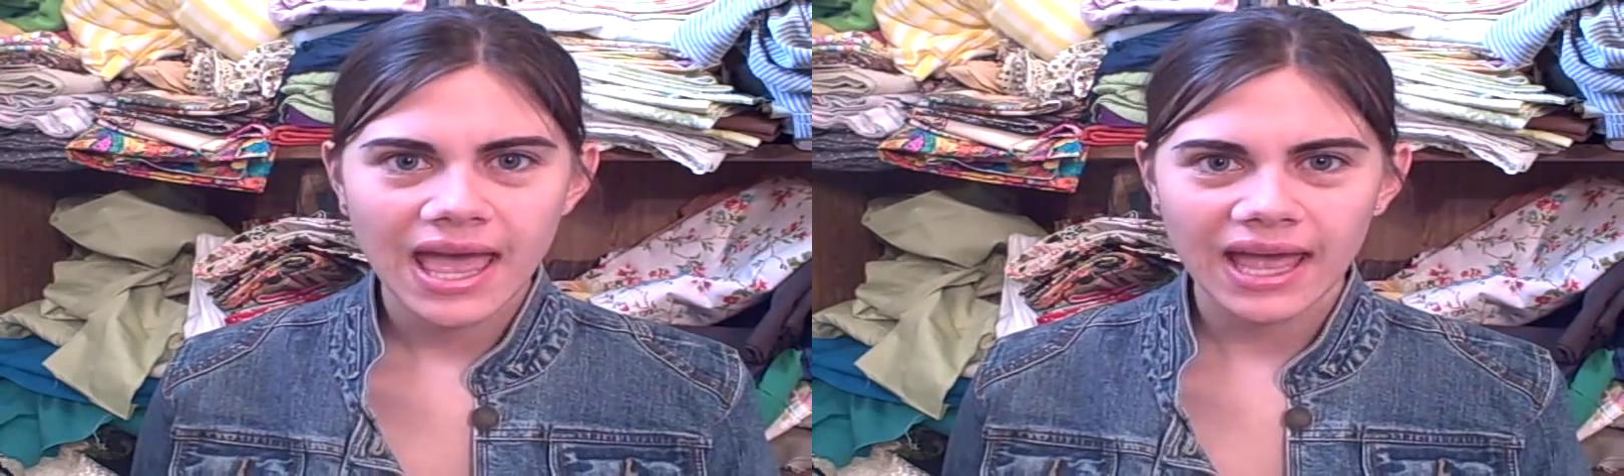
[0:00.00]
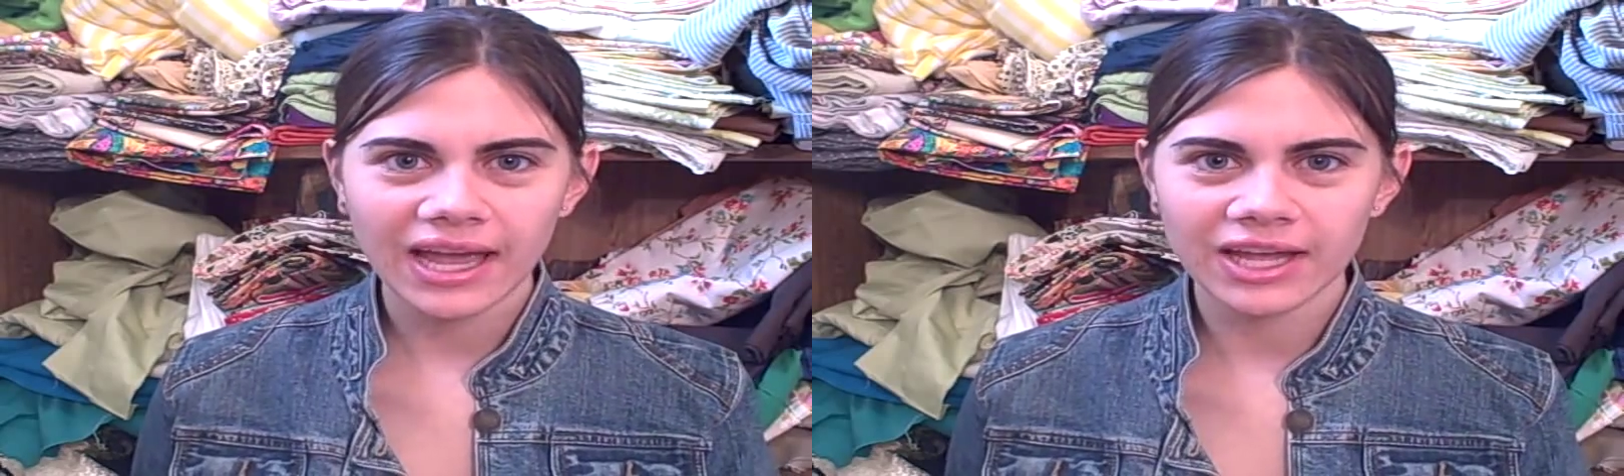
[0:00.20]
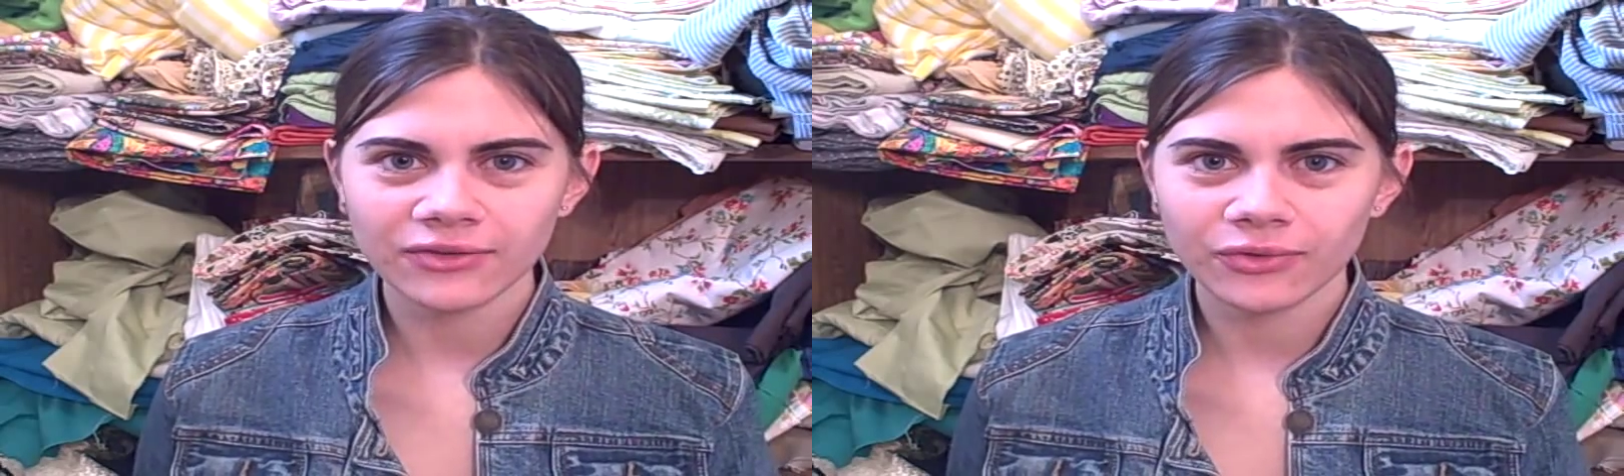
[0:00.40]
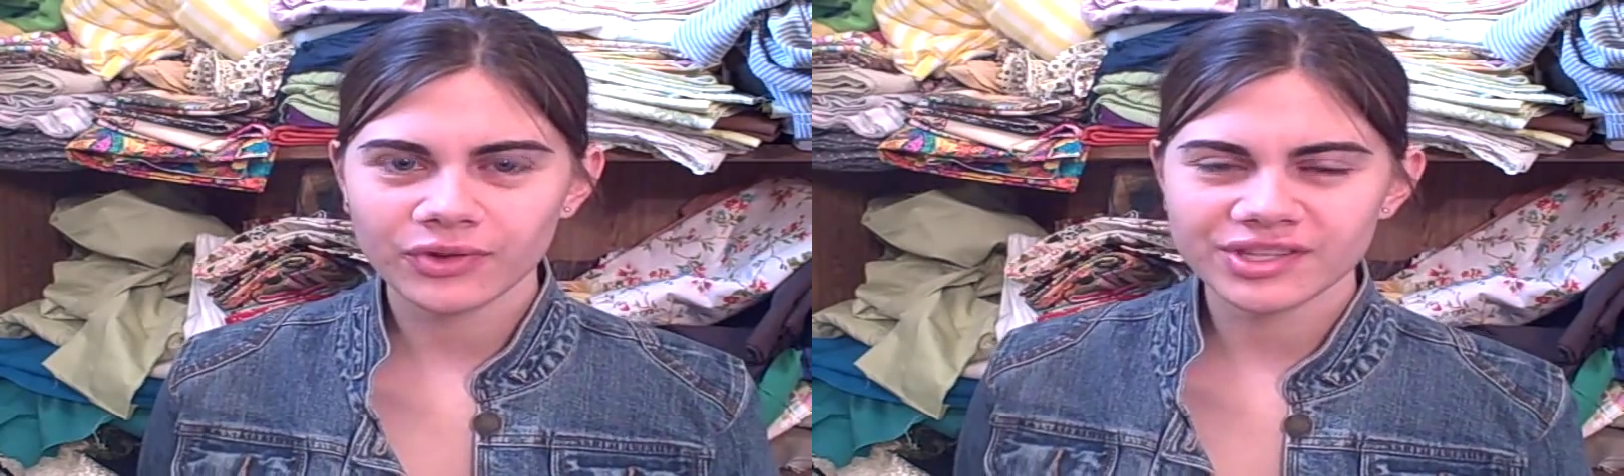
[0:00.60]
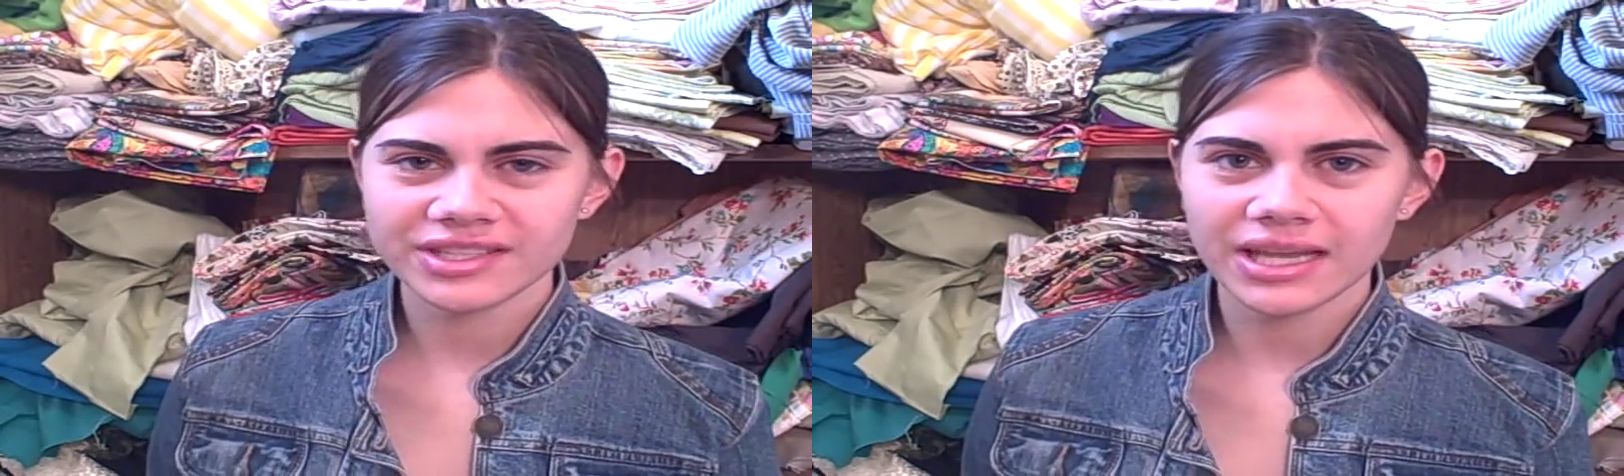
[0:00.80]
and for
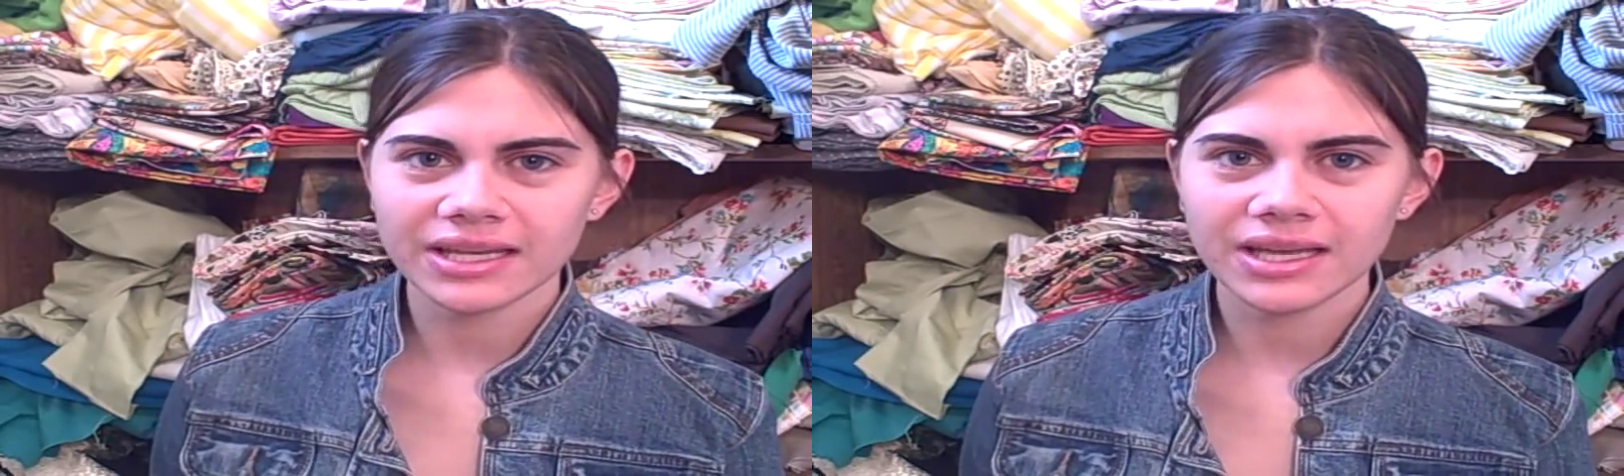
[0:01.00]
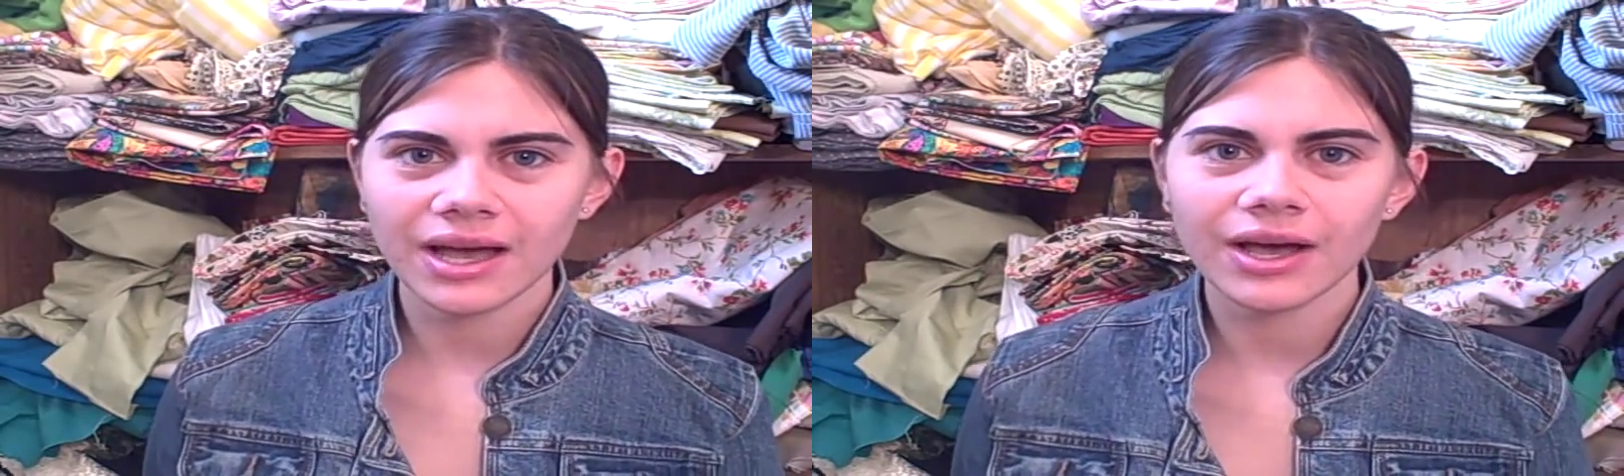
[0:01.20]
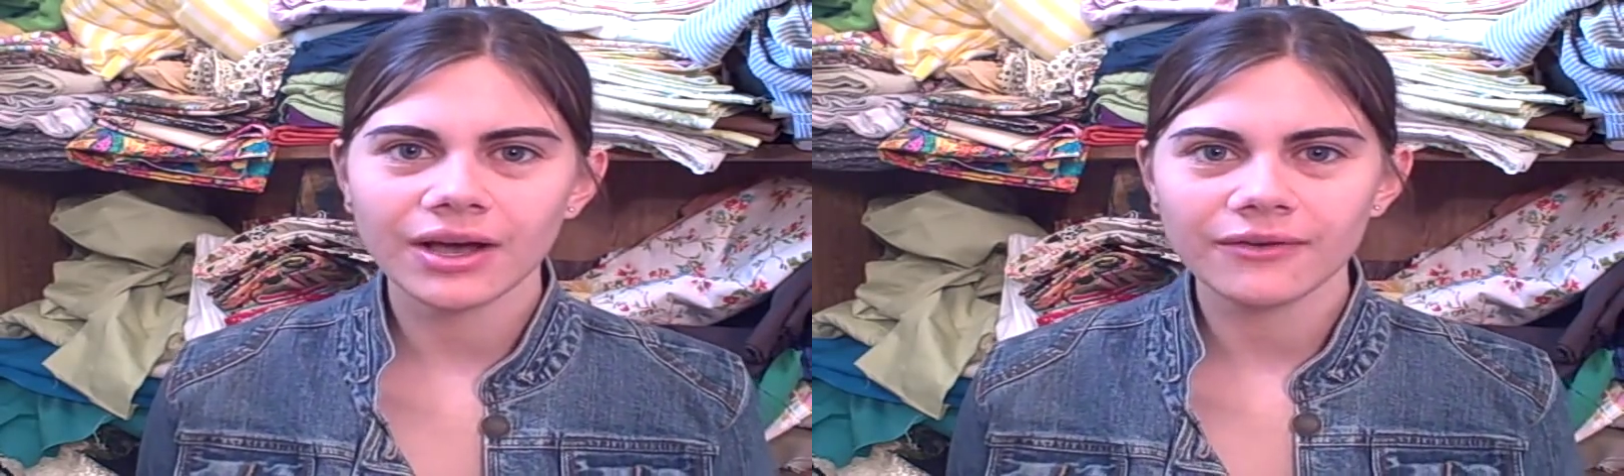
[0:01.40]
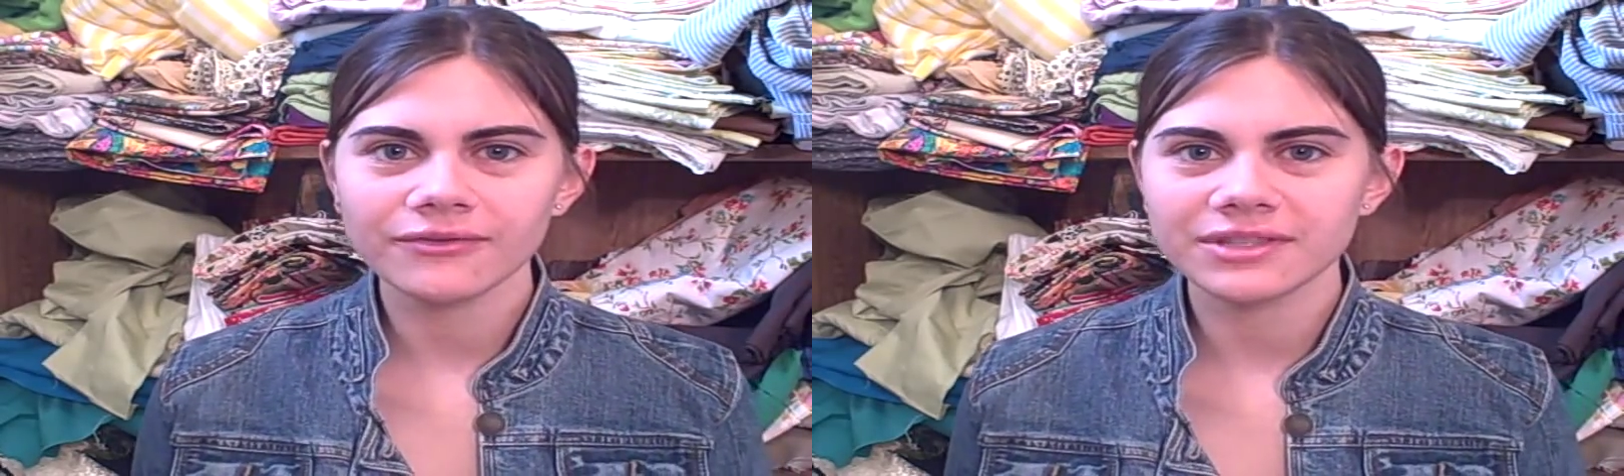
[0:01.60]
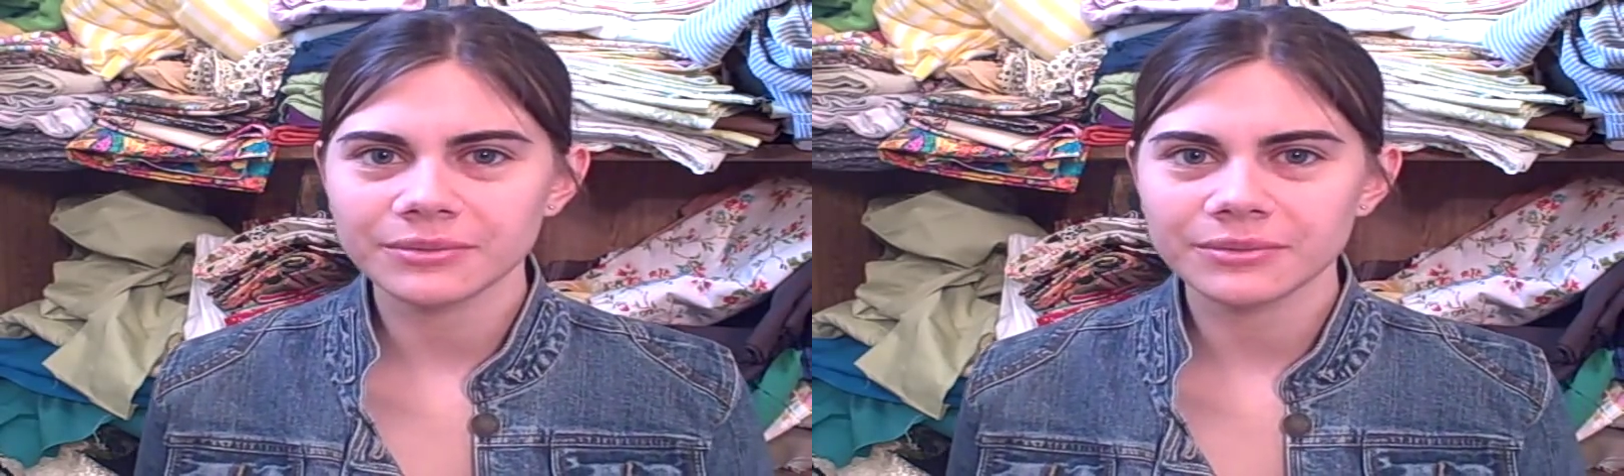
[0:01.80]
the sake of